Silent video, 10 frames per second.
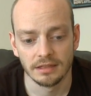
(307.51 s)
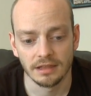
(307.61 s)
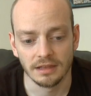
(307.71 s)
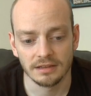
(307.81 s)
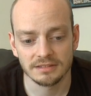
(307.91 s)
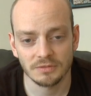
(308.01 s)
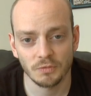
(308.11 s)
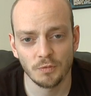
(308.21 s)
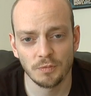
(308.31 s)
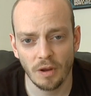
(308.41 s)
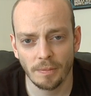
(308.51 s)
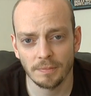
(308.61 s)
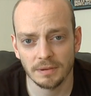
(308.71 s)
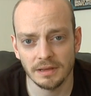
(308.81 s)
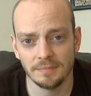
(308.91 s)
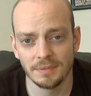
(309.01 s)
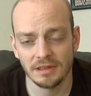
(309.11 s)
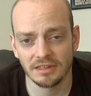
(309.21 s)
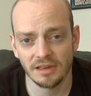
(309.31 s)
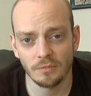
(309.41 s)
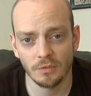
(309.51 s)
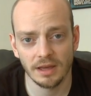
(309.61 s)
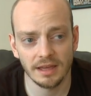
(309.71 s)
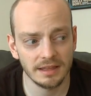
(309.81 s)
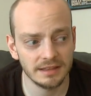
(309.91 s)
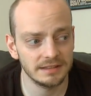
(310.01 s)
that will probably be somewhere.